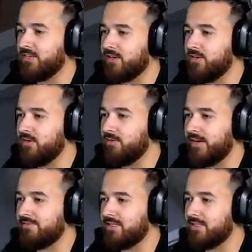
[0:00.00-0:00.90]
so Keanu
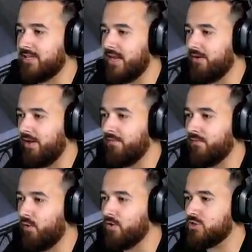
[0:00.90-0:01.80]
Reeves is now,
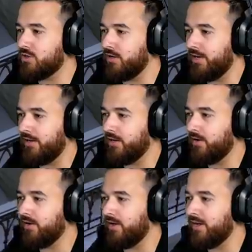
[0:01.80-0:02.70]
unfortunately, you know,